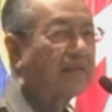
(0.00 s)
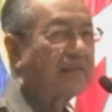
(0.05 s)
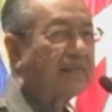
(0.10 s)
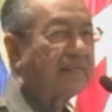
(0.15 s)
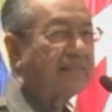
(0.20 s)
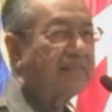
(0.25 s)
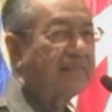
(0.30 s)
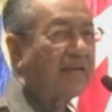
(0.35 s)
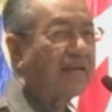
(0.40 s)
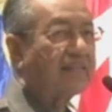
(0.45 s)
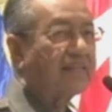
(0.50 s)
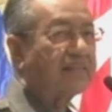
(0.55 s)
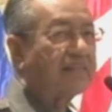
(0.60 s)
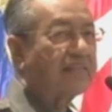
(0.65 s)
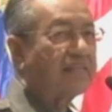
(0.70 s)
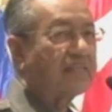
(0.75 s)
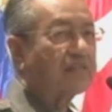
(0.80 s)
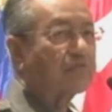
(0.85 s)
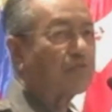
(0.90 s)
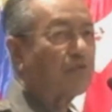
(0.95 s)
Yet
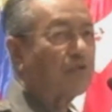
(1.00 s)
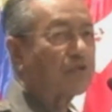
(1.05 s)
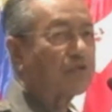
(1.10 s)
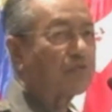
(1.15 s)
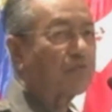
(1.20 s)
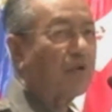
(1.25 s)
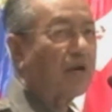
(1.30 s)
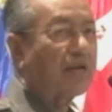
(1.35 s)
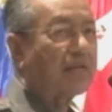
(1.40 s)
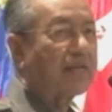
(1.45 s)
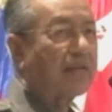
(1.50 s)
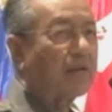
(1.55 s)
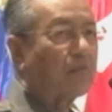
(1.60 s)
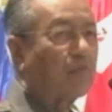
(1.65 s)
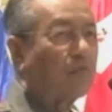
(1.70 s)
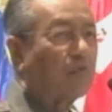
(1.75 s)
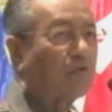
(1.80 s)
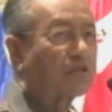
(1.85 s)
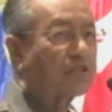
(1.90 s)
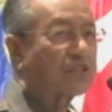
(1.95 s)
this was what
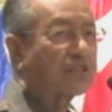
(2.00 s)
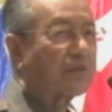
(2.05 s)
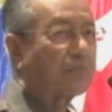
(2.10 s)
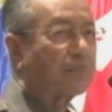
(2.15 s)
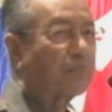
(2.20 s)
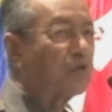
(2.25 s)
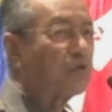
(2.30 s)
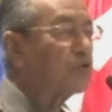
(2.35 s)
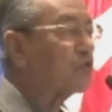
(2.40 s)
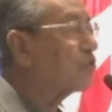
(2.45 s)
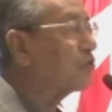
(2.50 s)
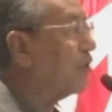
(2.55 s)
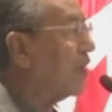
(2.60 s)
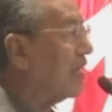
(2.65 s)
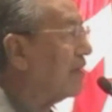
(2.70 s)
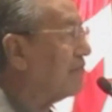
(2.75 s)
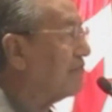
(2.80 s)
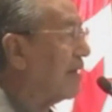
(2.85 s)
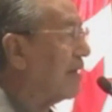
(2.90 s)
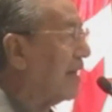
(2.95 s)
was supposed to
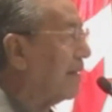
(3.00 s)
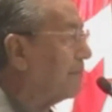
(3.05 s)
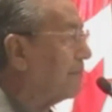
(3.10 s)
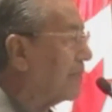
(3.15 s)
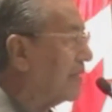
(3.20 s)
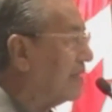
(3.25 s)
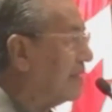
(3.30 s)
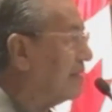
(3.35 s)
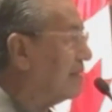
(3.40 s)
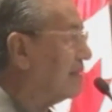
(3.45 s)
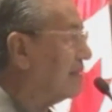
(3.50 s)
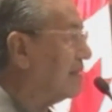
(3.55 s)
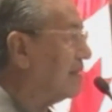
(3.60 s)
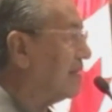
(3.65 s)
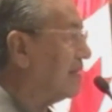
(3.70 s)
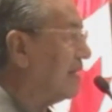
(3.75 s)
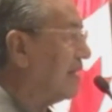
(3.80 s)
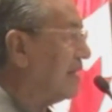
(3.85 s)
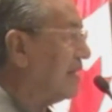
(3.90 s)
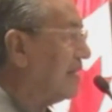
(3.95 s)
have happened.
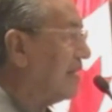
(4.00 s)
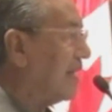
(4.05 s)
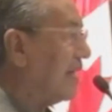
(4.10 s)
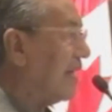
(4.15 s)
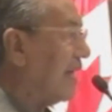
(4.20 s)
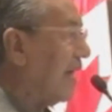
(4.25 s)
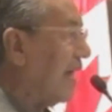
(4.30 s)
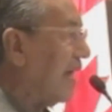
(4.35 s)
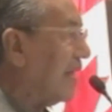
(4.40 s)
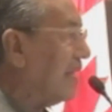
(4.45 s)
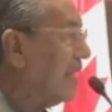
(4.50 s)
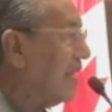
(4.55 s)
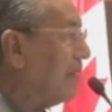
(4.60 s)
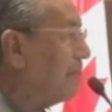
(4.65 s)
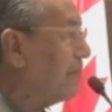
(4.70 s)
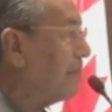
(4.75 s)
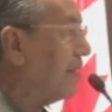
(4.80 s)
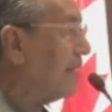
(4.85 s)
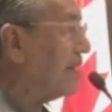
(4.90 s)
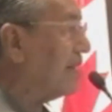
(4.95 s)
At
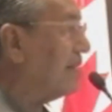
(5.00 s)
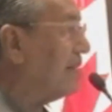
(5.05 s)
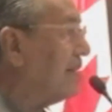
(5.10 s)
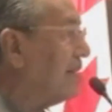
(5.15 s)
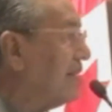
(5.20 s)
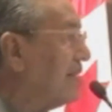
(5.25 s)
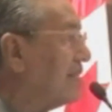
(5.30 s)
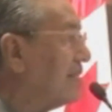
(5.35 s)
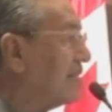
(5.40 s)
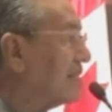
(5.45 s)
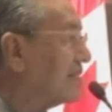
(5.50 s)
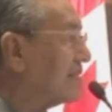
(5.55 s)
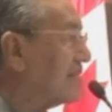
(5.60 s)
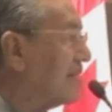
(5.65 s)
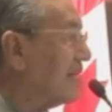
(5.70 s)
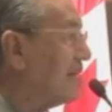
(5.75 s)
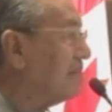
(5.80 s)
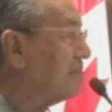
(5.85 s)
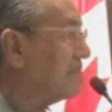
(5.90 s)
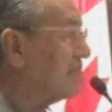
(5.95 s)
apparently the
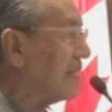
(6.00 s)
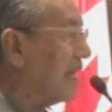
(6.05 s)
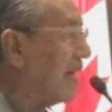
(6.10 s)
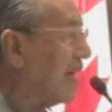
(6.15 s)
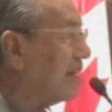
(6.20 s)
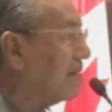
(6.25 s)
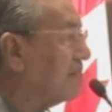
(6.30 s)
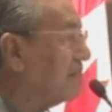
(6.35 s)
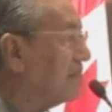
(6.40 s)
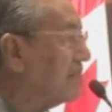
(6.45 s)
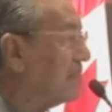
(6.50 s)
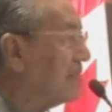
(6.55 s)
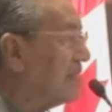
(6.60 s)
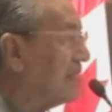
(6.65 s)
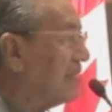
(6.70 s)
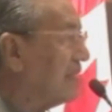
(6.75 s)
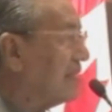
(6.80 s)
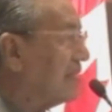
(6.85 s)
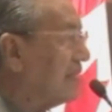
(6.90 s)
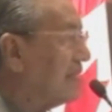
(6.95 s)
same time,
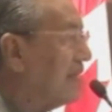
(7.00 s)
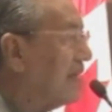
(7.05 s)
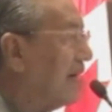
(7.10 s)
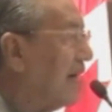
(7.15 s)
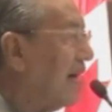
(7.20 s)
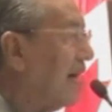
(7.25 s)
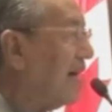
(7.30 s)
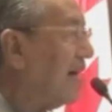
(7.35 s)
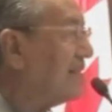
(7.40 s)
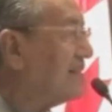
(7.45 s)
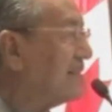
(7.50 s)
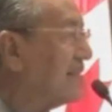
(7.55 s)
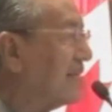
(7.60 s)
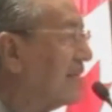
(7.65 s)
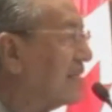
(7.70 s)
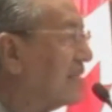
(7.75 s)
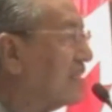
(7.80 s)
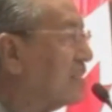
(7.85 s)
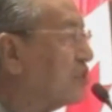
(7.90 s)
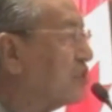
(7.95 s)
the
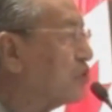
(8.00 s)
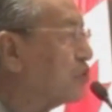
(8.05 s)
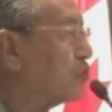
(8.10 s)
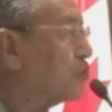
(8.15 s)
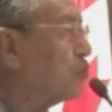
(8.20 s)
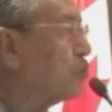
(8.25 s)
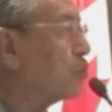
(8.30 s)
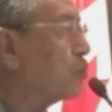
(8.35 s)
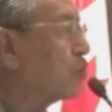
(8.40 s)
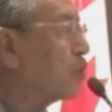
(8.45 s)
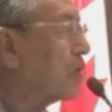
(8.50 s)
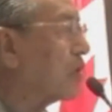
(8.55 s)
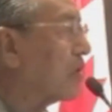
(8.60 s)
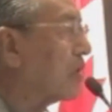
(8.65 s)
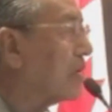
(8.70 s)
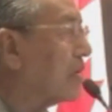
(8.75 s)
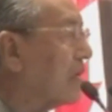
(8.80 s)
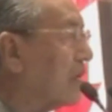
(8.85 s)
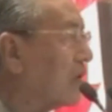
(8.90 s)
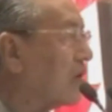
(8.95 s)
hijackers took
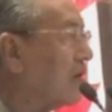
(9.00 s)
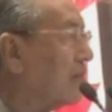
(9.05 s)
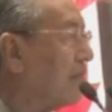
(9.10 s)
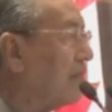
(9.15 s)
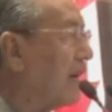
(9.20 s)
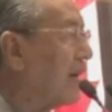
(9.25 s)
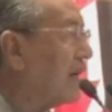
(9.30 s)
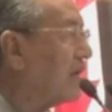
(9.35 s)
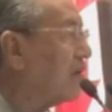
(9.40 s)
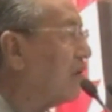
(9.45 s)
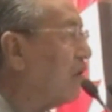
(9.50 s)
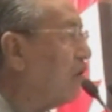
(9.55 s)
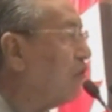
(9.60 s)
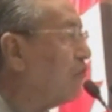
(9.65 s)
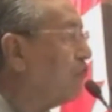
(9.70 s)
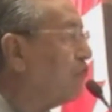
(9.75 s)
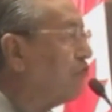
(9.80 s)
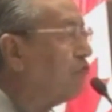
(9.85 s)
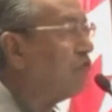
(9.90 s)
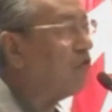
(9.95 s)
command of
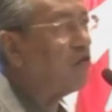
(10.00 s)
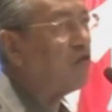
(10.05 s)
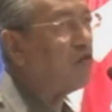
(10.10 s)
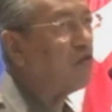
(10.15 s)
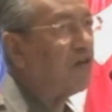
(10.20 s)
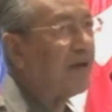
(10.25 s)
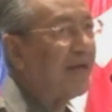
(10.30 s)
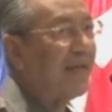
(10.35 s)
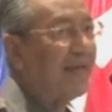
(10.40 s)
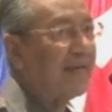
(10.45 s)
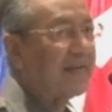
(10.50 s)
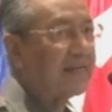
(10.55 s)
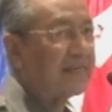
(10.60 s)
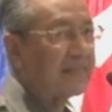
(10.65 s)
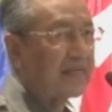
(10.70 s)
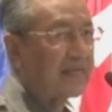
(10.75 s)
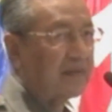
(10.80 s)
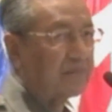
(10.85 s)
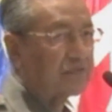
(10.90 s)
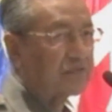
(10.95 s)
4
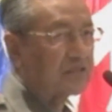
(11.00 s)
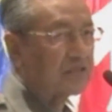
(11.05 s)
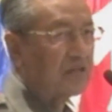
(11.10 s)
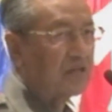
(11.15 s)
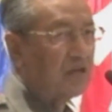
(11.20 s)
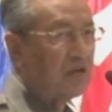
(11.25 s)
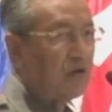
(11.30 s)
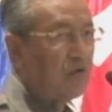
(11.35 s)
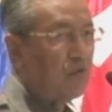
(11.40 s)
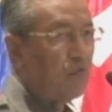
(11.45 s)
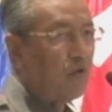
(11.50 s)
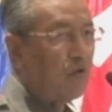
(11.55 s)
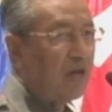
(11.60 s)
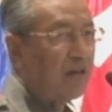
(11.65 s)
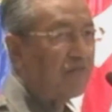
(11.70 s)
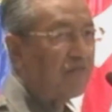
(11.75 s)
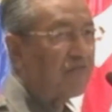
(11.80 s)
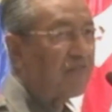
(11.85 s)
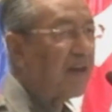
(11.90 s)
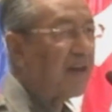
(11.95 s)
aircrafts while
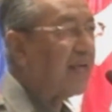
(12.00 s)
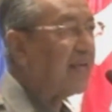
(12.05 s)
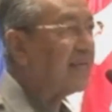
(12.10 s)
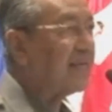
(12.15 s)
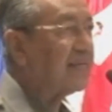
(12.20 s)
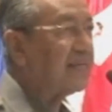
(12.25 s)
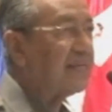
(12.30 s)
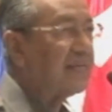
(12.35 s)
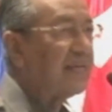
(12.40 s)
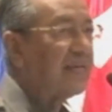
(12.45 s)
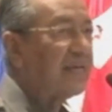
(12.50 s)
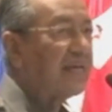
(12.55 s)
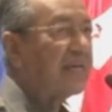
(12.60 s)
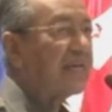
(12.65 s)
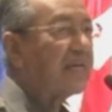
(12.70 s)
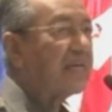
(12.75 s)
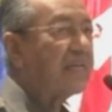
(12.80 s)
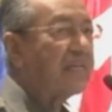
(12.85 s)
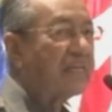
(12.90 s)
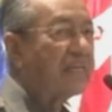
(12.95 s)
flying
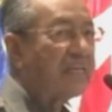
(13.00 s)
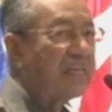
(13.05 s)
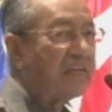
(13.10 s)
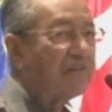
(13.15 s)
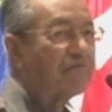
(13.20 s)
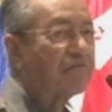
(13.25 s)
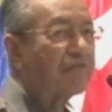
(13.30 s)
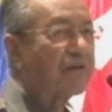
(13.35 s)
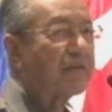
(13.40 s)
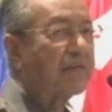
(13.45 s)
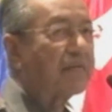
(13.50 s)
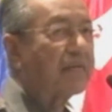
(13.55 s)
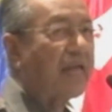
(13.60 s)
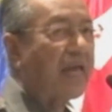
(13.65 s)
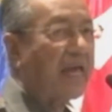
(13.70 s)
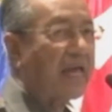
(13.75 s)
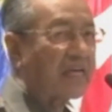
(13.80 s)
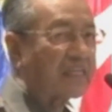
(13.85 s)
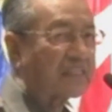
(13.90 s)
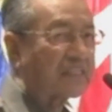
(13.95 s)
in different
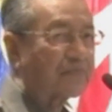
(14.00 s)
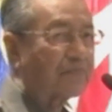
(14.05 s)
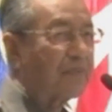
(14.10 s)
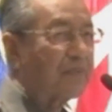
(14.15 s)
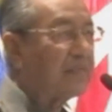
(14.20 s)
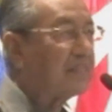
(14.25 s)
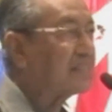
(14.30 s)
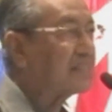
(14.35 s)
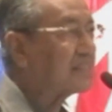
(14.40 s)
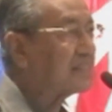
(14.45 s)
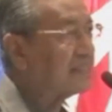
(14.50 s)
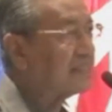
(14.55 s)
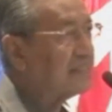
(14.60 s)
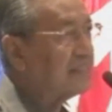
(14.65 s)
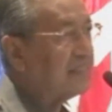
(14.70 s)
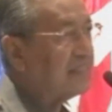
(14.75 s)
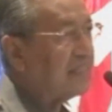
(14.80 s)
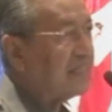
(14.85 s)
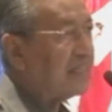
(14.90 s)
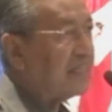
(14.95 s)
airspace
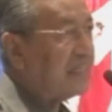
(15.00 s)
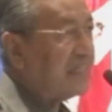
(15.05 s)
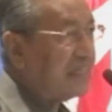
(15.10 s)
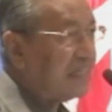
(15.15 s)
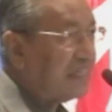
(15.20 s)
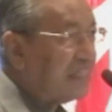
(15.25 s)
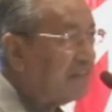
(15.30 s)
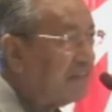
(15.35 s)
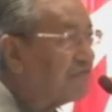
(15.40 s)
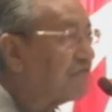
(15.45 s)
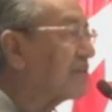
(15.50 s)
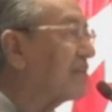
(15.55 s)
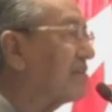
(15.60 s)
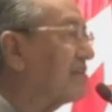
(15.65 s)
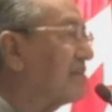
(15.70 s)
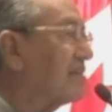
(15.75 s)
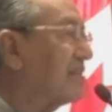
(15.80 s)
in different